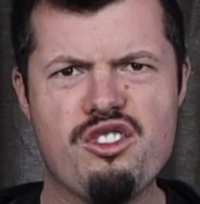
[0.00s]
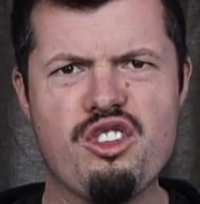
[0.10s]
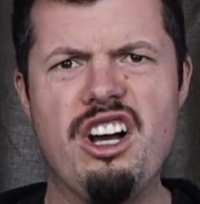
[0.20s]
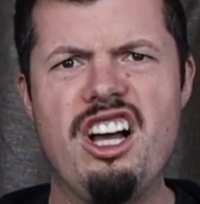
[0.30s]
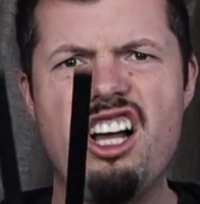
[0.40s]

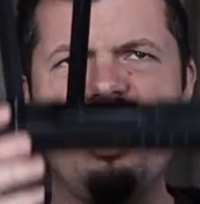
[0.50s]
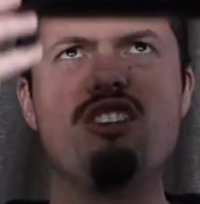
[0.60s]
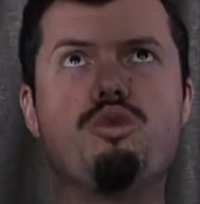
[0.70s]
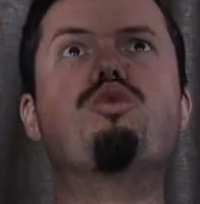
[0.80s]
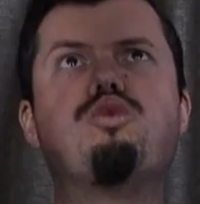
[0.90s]

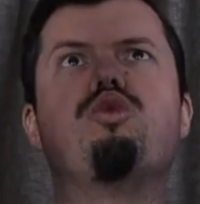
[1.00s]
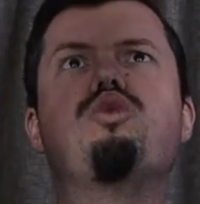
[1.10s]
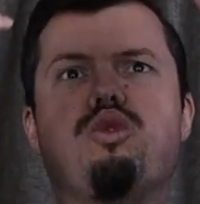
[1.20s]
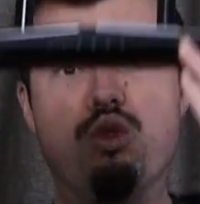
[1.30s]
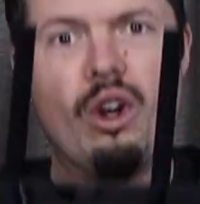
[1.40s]
sky.
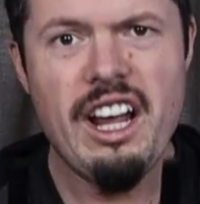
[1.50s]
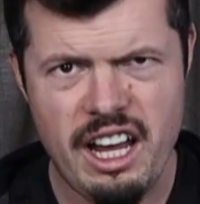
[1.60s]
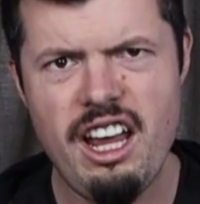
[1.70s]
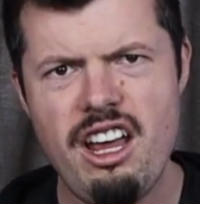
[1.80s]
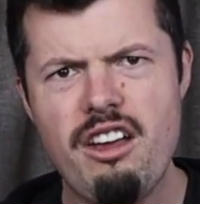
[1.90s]

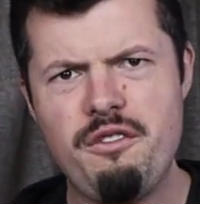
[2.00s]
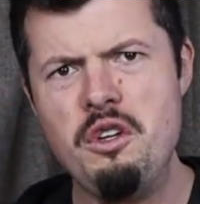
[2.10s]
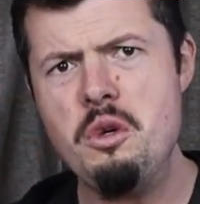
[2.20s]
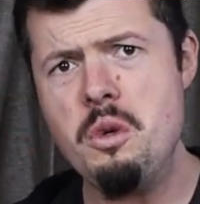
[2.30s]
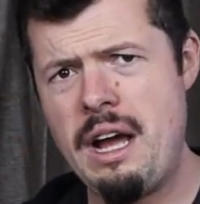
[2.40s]
If you